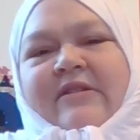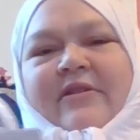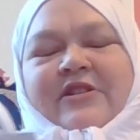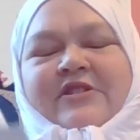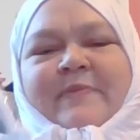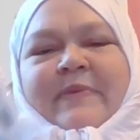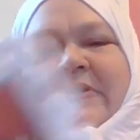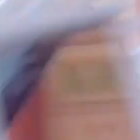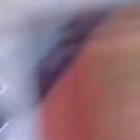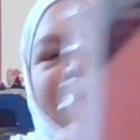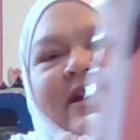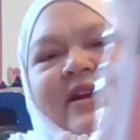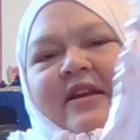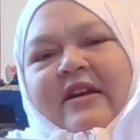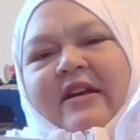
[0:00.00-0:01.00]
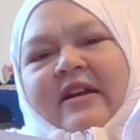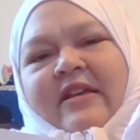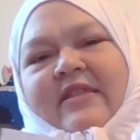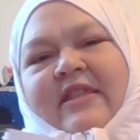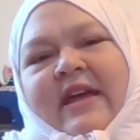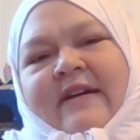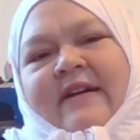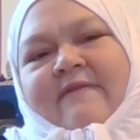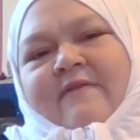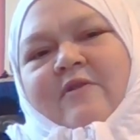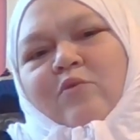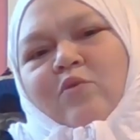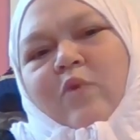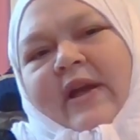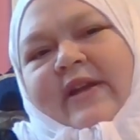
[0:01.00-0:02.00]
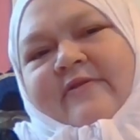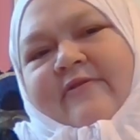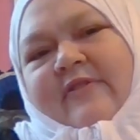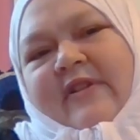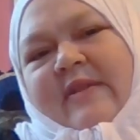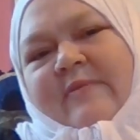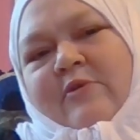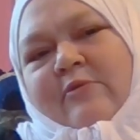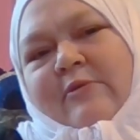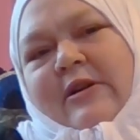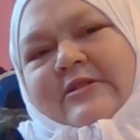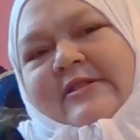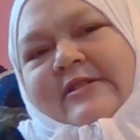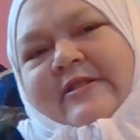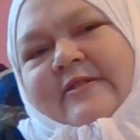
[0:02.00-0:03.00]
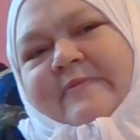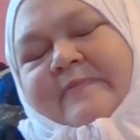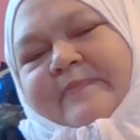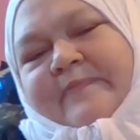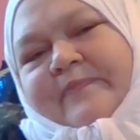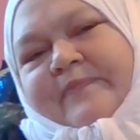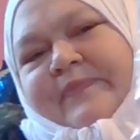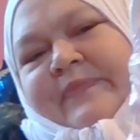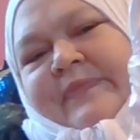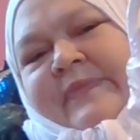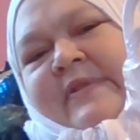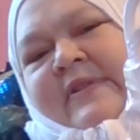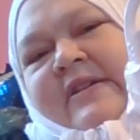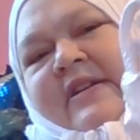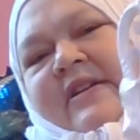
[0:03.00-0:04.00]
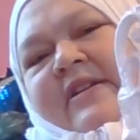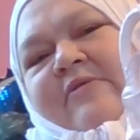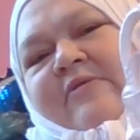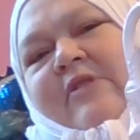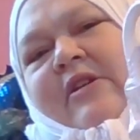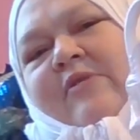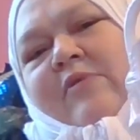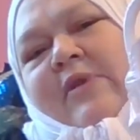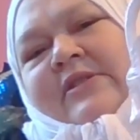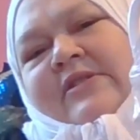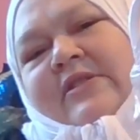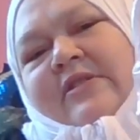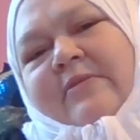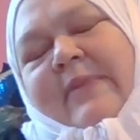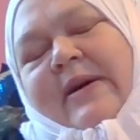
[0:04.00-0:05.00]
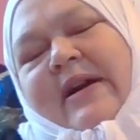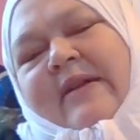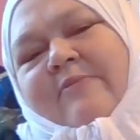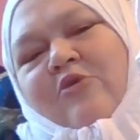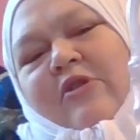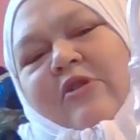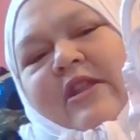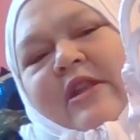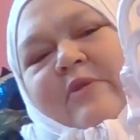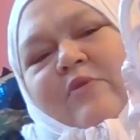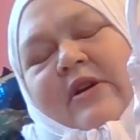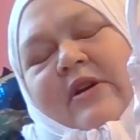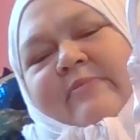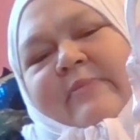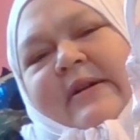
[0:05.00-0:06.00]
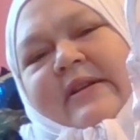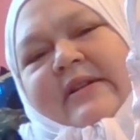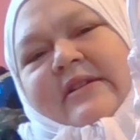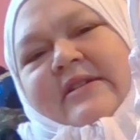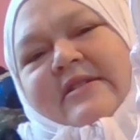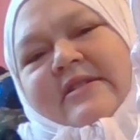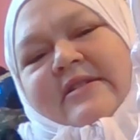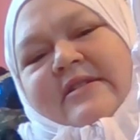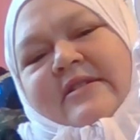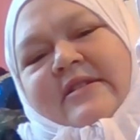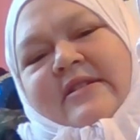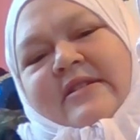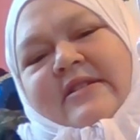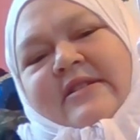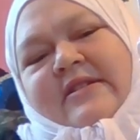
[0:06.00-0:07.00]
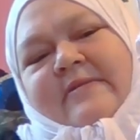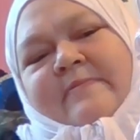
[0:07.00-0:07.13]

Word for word: because they, they have white framed ones. I, I wanted to buy more than one, but um,